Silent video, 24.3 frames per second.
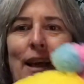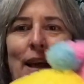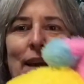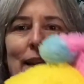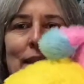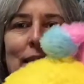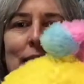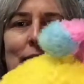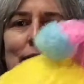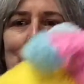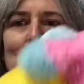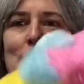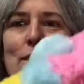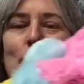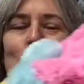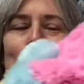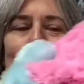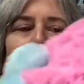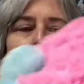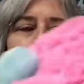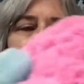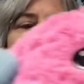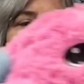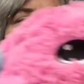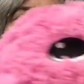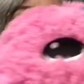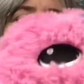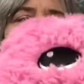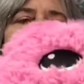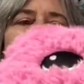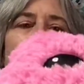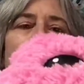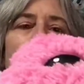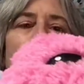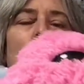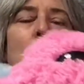And this one, I
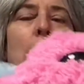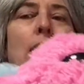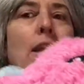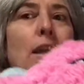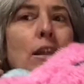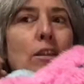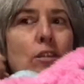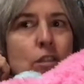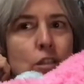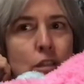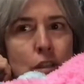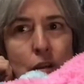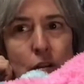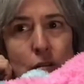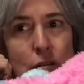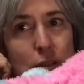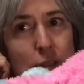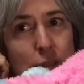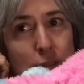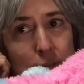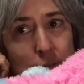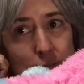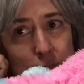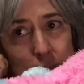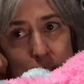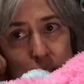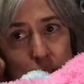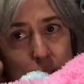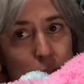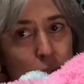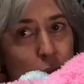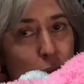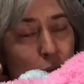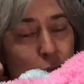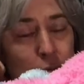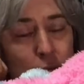think I showed in the
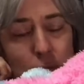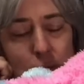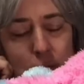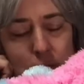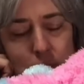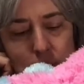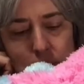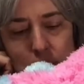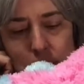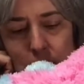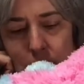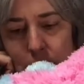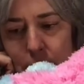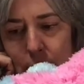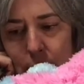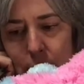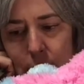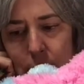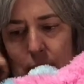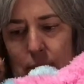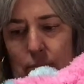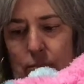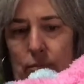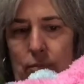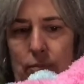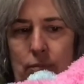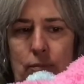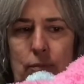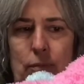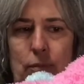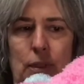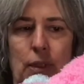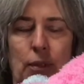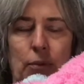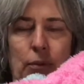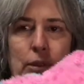video
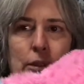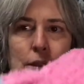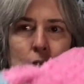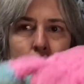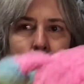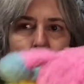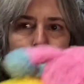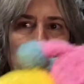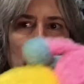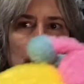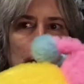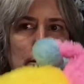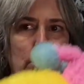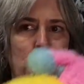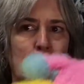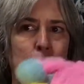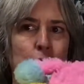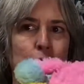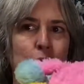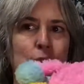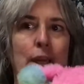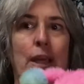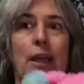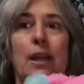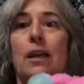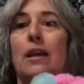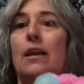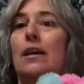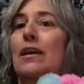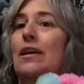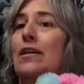um, when I went to Goodwill on Senior Day.